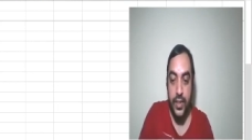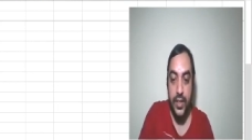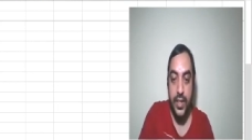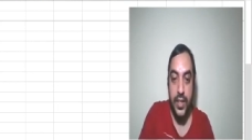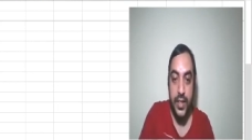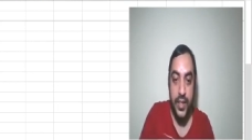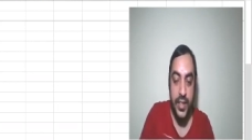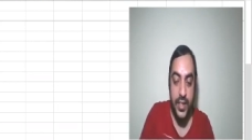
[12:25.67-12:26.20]

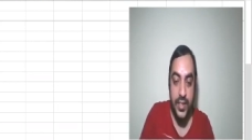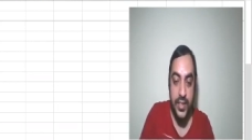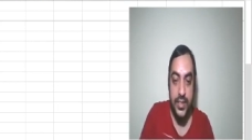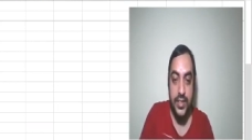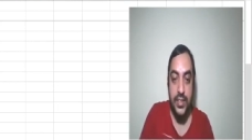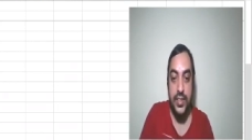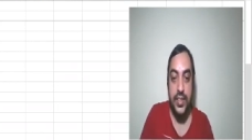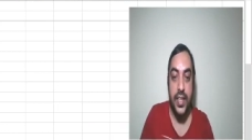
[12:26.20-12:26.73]
It is
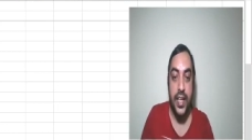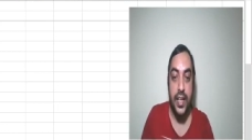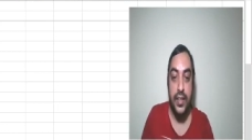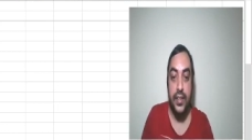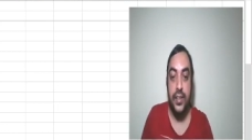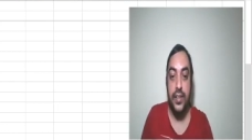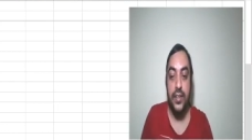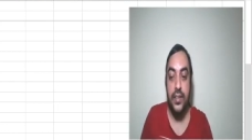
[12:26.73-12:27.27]

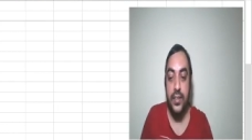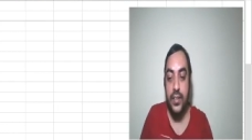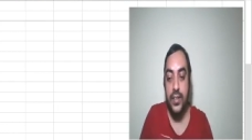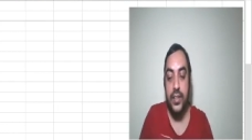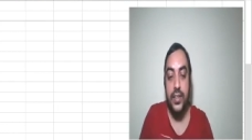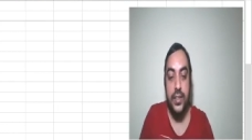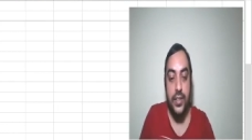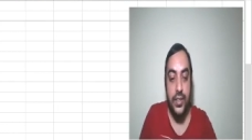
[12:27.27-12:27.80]
done.
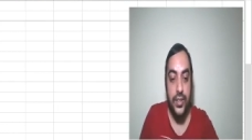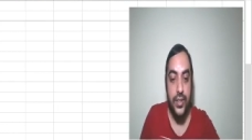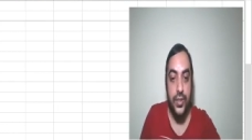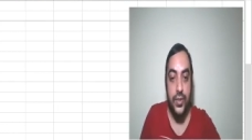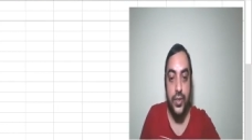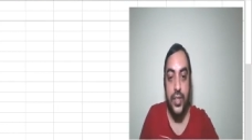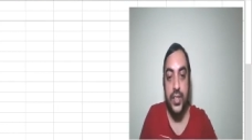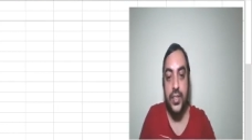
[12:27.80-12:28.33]
So
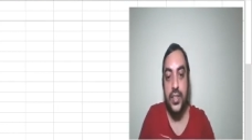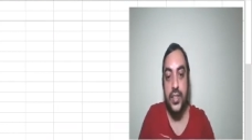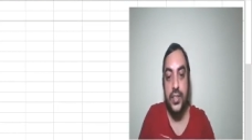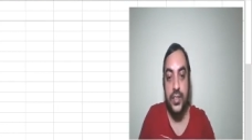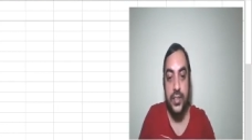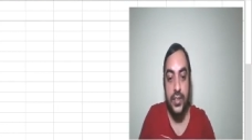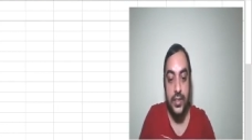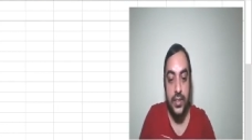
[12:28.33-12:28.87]
this
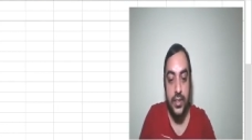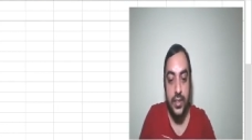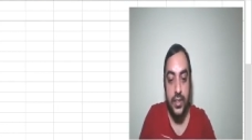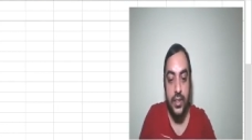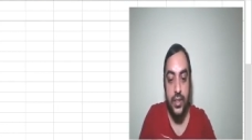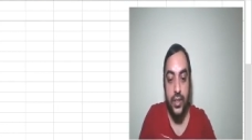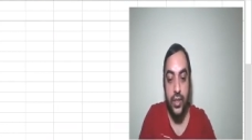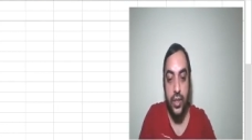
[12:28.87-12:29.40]
is
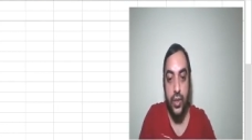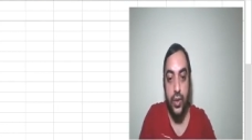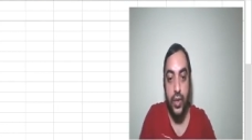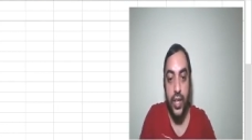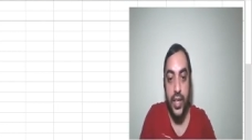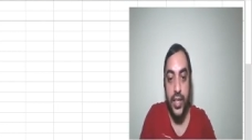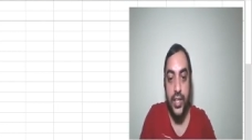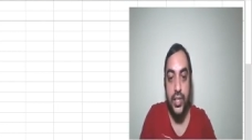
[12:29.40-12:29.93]
the
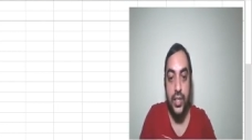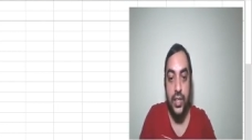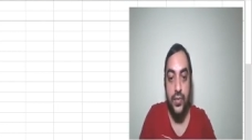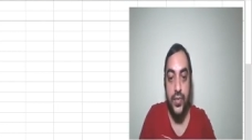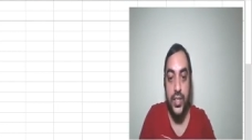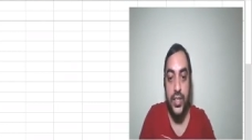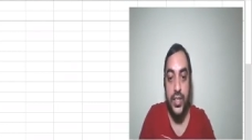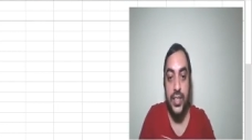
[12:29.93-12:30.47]
correlation,
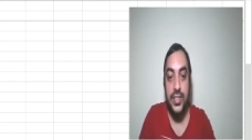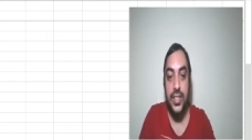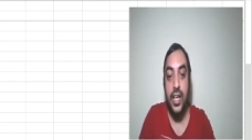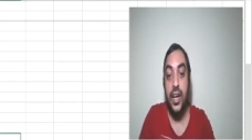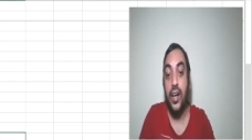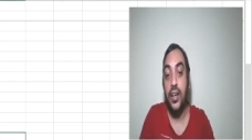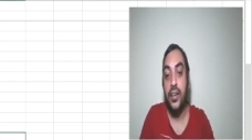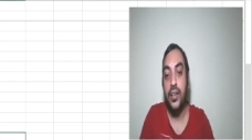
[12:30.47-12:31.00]
which is
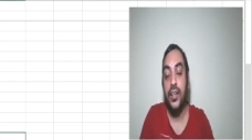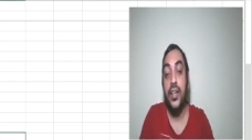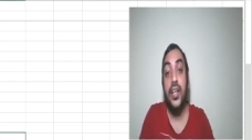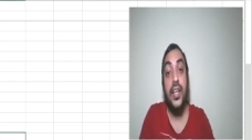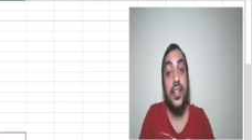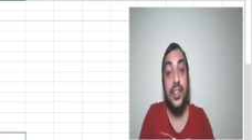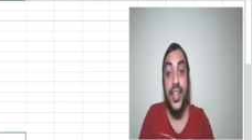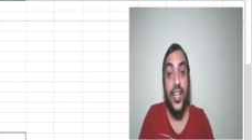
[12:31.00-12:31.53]
R.
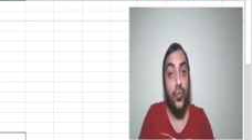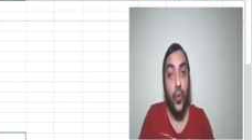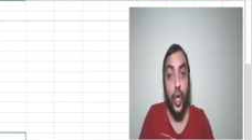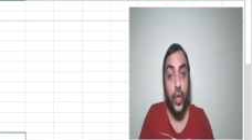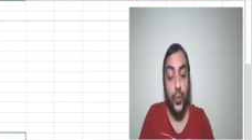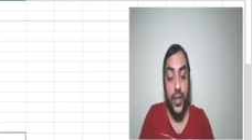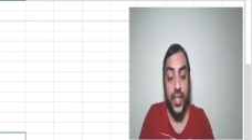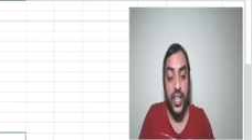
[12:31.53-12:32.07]
Then
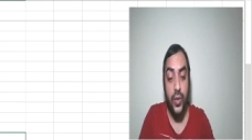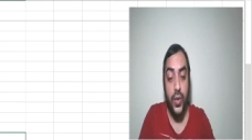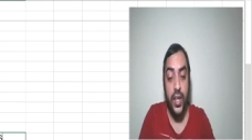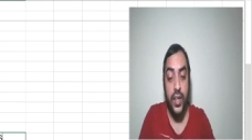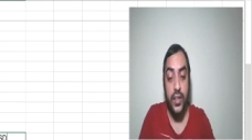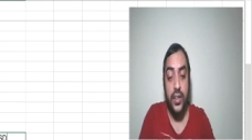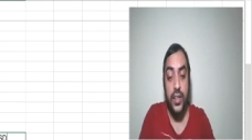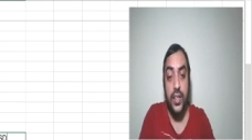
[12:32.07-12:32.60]
what we
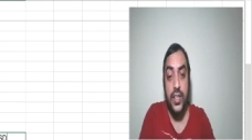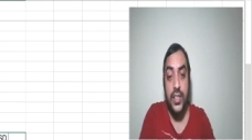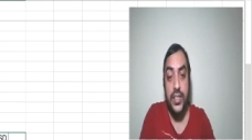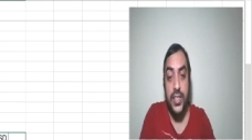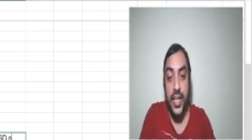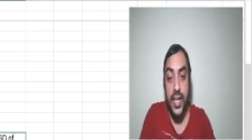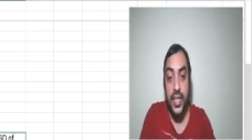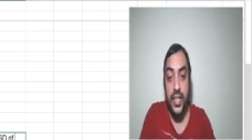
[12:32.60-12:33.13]
require?
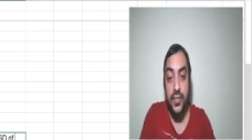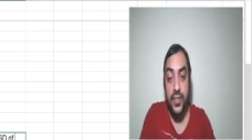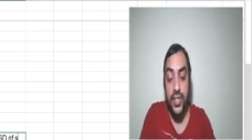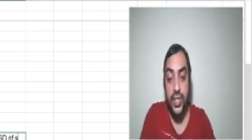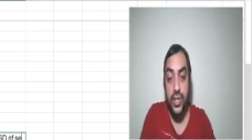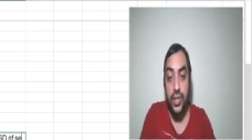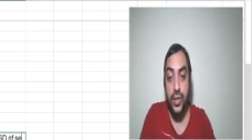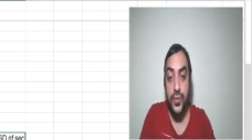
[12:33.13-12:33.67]
Standard
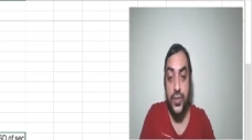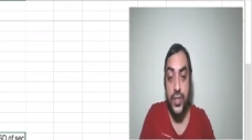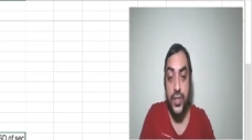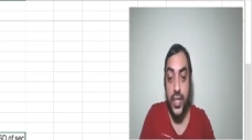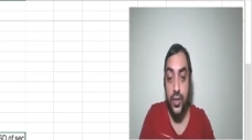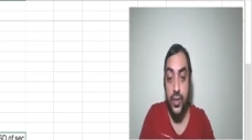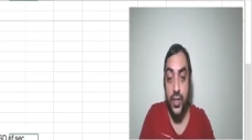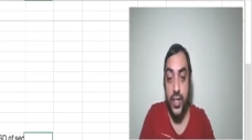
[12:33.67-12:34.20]
deviation of
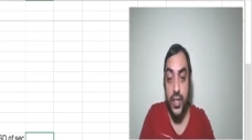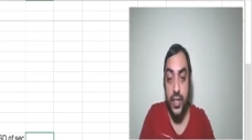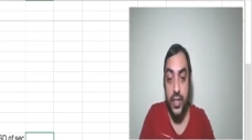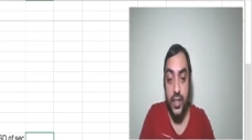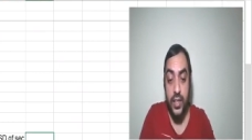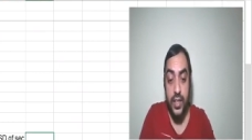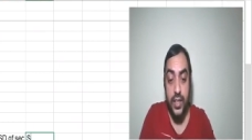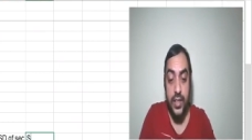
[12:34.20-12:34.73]
security,
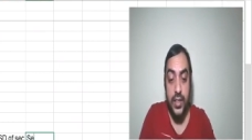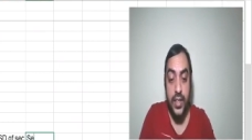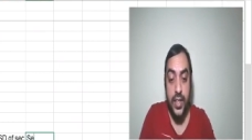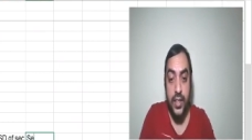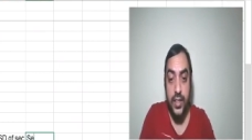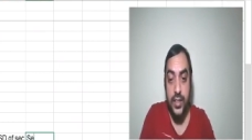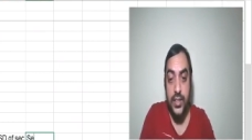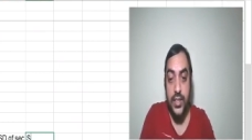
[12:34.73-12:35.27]

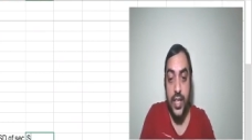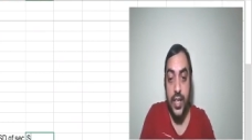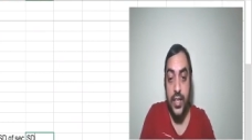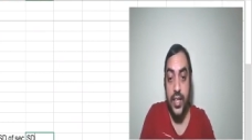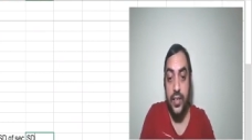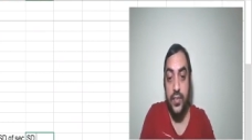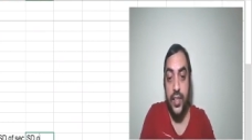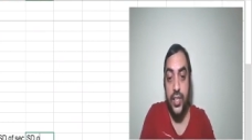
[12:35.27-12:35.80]
then standard
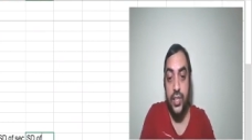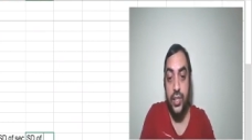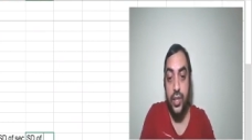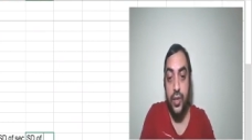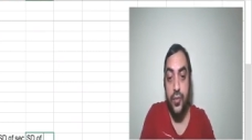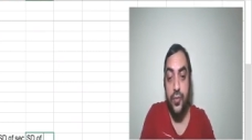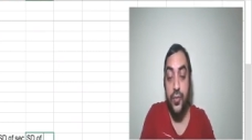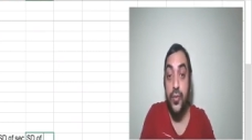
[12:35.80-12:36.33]
deviation
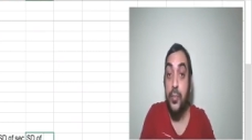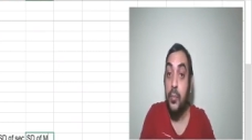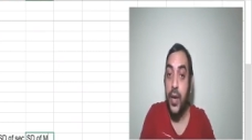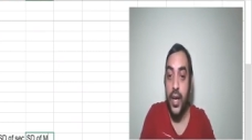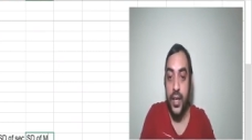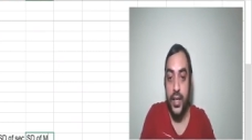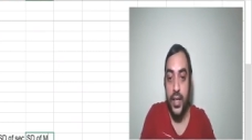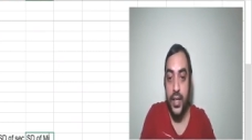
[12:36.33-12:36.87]
of
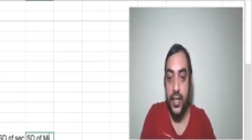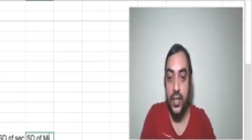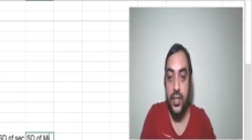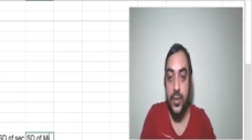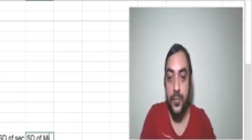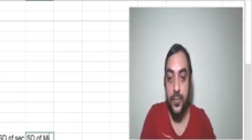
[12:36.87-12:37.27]
market.